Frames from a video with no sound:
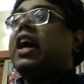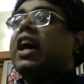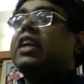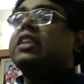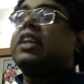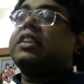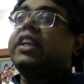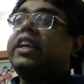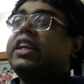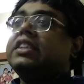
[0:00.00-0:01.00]
uh, the
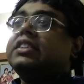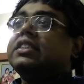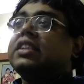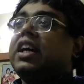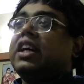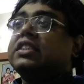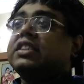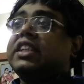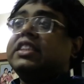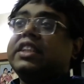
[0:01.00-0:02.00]
thing is uh,
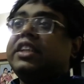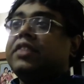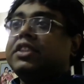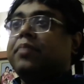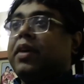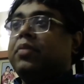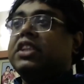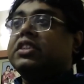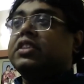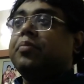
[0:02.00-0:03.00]
since it was
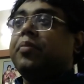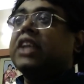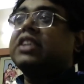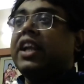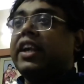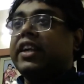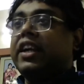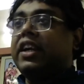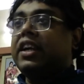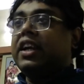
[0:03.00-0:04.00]
published much
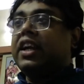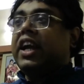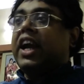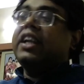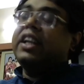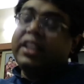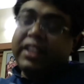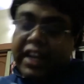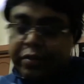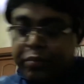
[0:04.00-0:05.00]
later and
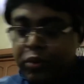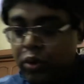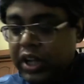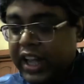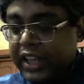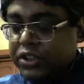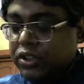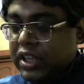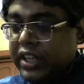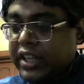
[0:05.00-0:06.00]
in that book
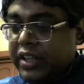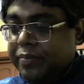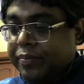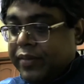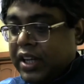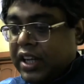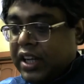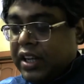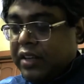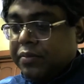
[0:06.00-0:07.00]
actually
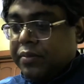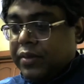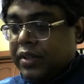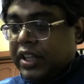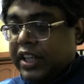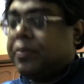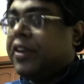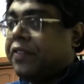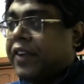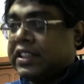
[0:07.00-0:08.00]
uh, in
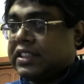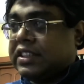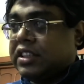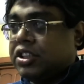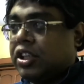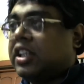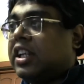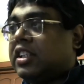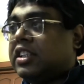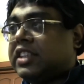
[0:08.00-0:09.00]
preface
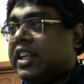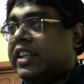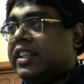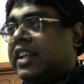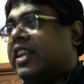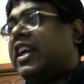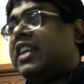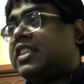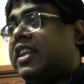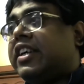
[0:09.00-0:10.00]
jagadananda said that he
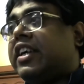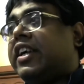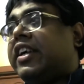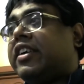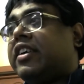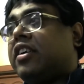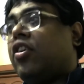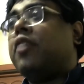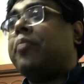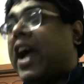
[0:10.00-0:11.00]
has written it
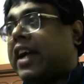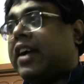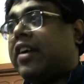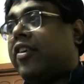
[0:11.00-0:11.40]
long back